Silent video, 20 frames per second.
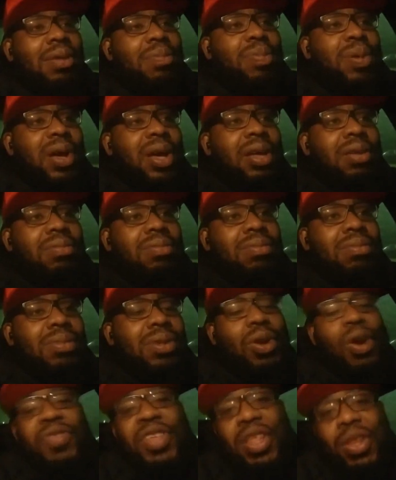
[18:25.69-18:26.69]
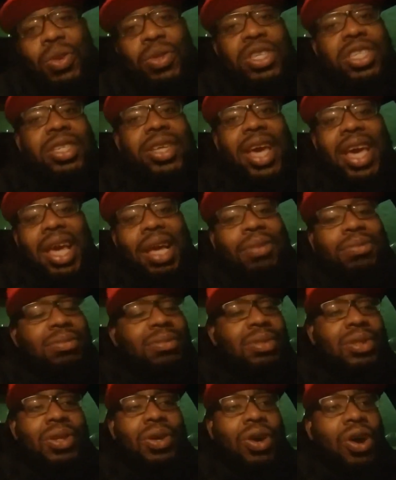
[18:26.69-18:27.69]
But you know if they lose this game,
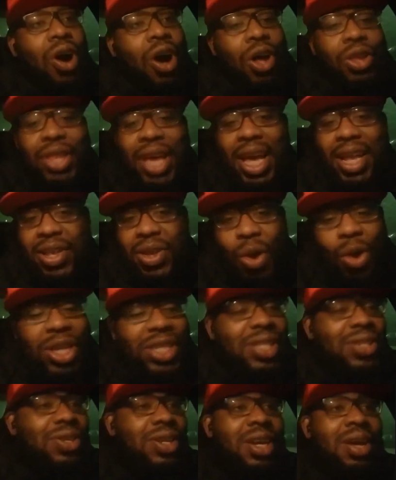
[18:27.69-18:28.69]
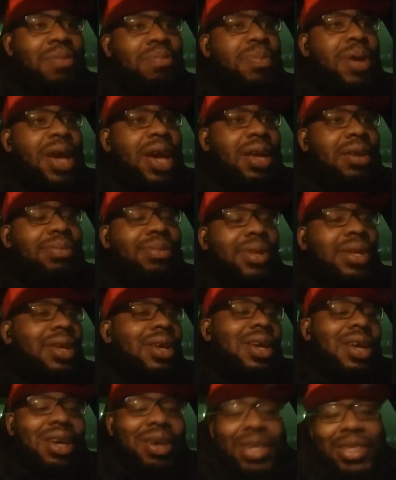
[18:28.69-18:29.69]
you know all that noise is going to come back,
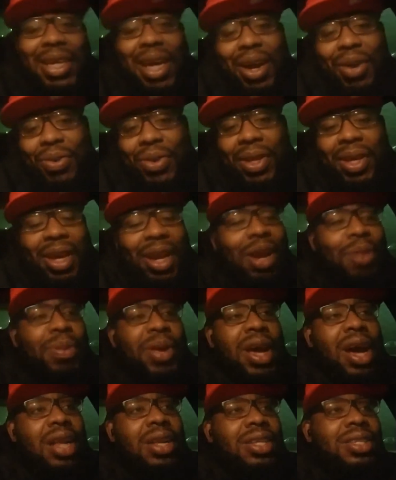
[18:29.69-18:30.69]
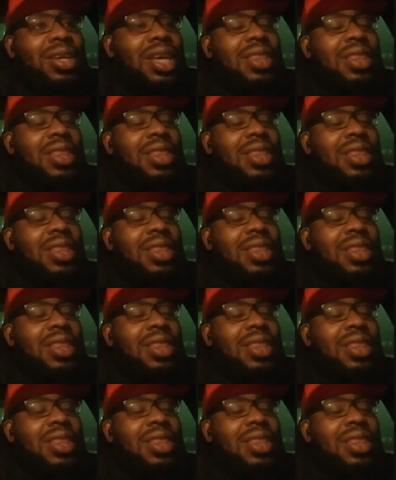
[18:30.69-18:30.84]
which I don't really care to be honest.